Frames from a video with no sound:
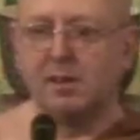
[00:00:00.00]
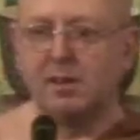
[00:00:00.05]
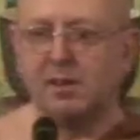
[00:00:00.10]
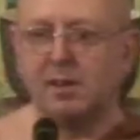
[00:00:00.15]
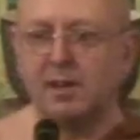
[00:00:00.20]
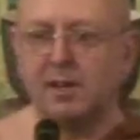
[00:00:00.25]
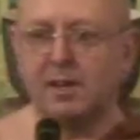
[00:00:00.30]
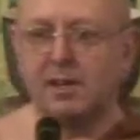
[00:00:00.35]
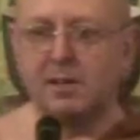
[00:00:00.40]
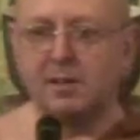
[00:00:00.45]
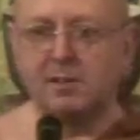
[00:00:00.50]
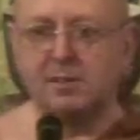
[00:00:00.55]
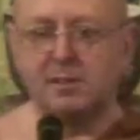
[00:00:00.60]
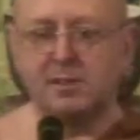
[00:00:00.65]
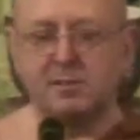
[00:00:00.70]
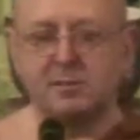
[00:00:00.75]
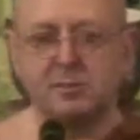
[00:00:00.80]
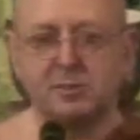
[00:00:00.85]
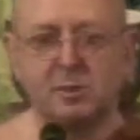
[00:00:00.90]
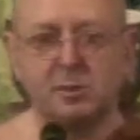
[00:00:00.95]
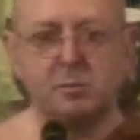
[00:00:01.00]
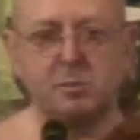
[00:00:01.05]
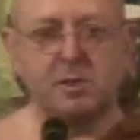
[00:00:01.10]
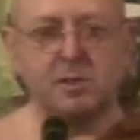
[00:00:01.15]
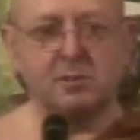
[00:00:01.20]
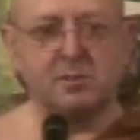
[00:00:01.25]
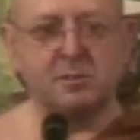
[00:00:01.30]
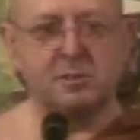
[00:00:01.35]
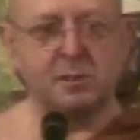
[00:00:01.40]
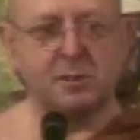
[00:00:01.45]
And so
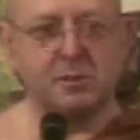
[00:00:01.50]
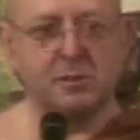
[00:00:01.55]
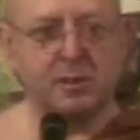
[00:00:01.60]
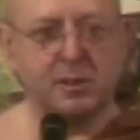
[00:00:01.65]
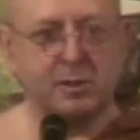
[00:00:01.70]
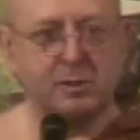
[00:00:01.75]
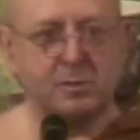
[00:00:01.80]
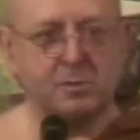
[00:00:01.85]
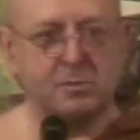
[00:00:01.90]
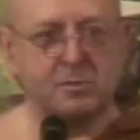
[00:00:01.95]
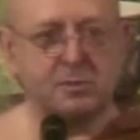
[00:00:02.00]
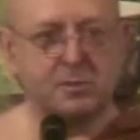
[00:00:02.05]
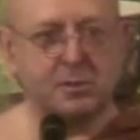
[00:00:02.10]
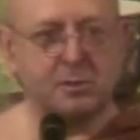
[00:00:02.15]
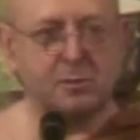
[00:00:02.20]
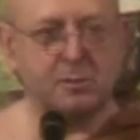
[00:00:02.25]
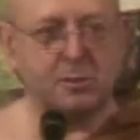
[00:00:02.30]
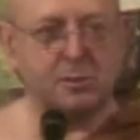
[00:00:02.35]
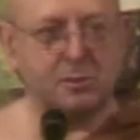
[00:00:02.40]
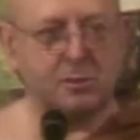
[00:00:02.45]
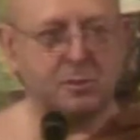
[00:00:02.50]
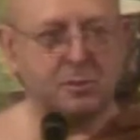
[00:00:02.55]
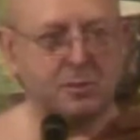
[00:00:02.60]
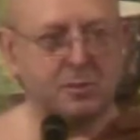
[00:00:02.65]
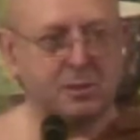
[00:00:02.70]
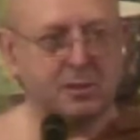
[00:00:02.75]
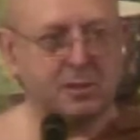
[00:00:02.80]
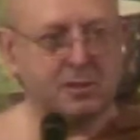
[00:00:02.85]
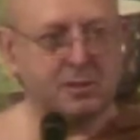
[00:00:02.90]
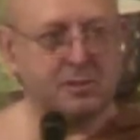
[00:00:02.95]
much so, they also knew
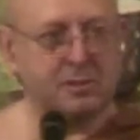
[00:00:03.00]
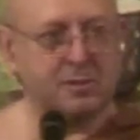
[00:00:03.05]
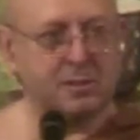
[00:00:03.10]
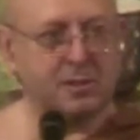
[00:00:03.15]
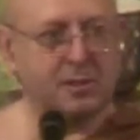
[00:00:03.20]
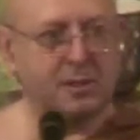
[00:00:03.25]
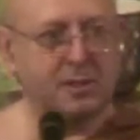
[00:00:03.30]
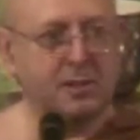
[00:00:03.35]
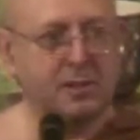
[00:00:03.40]
that